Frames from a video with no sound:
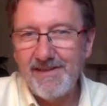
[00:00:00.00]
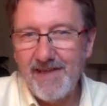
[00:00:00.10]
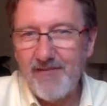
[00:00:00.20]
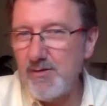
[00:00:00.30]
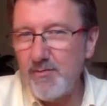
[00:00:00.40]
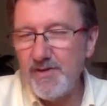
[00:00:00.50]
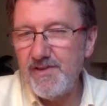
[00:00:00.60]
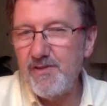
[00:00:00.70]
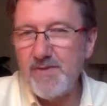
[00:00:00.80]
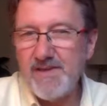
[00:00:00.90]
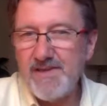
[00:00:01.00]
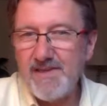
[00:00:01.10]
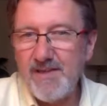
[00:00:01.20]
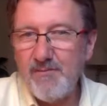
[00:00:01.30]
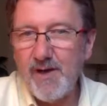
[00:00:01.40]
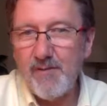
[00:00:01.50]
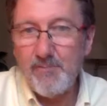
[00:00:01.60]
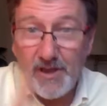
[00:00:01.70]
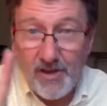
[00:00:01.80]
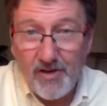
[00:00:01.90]
Everyone wanted to be seen by him
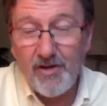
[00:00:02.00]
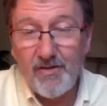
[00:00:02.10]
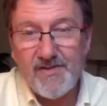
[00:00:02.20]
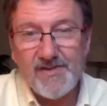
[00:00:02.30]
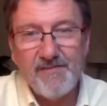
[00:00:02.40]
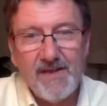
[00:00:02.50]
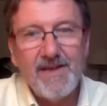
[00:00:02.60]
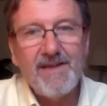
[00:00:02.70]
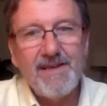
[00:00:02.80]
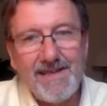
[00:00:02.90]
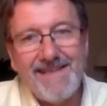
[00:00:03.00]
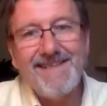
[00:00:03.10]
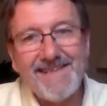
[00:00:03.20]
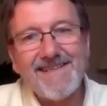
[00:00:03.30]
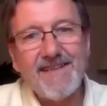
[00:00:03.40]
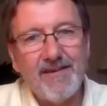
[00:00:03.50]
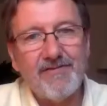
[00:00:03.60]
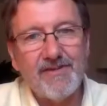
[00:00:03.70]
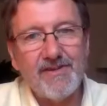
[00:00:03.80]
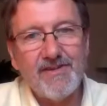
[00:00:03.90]
because he
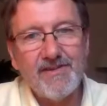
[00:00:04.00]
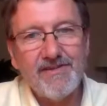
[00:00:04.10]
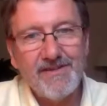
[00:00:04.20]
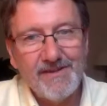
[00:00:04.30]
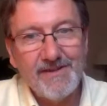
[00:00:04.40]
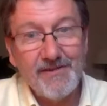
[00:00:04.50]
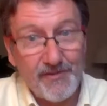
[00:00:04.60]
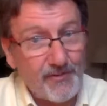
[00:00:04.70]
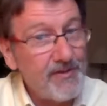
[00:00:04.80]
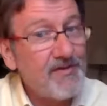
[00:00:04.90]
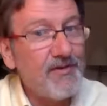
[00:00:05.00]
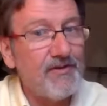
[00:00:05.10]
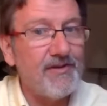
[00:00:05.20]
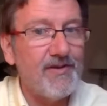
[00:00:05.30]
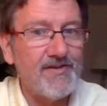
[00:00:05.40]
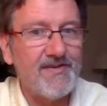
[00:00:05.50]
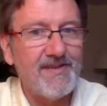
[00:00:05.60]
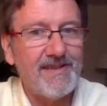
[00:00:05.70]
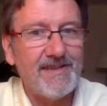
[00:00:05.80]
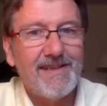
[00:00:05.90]
discovered, through his
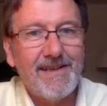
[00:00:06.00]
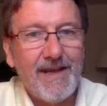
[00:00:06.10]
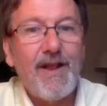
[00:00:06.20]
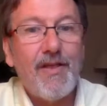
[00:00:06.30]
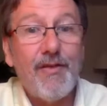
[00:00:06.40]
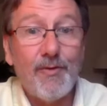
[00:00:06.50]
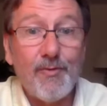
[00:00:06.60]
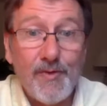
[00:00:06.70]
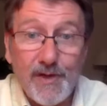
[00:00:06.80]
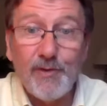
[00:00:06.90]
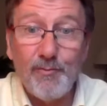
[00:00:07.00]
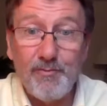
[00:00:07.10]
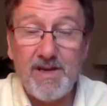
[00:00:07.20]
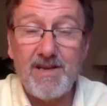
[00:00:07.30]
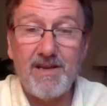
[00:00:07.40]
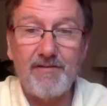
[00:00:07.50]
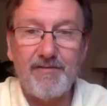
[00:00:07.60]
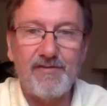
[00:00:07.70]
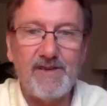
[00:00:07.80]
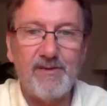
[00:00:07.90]
curiosity, the real meaning of
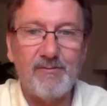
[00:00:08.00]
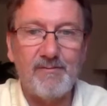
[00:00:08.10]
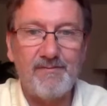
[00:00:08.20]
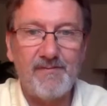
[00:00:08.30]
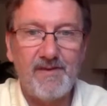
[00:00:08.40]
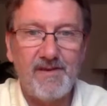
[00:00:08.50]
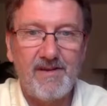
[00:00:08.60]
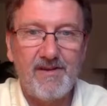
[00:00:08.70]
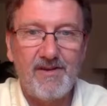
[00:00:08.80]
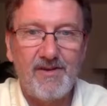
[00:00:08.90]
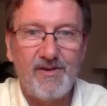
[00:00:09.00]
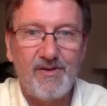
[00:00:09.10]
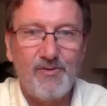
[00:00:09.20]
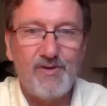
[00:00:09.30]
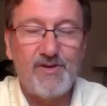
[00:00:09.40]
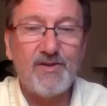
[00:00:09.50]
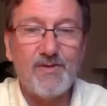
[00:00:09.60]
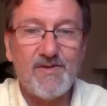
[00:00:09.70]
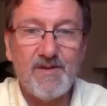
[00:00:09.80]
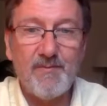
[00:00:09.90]
freedom, which
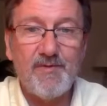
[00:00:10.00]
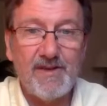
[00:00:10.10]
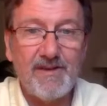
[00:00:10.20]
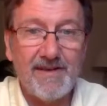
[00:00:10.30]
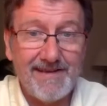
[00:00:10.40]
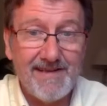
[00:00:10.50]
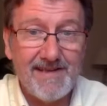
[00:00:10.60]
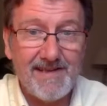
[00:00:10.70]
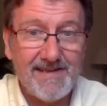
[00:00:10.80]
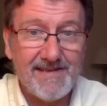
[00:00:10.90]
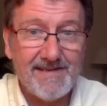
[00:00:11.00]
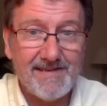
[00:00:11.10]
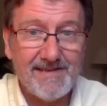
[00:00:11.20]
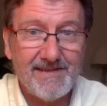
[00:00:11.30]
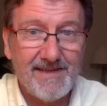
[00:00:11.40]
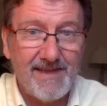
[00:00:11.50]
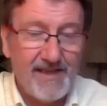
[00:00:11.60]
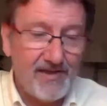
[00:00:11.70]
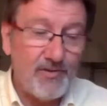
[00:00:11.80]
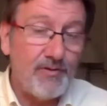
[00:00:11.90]
goes something like this.
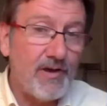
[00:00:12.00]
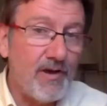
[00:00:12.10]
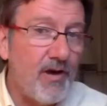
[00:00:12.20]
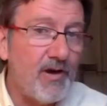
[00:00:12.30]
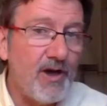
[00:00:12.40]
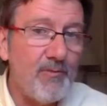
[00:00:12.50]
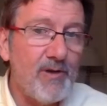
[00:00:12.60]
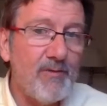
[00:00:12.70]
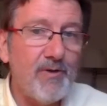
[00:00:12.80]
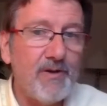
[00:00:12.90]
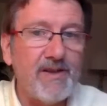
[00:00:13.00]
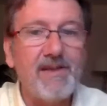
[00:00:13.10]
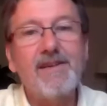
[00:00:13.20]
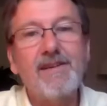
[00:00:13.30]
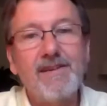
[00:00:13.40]
You can lock up my body.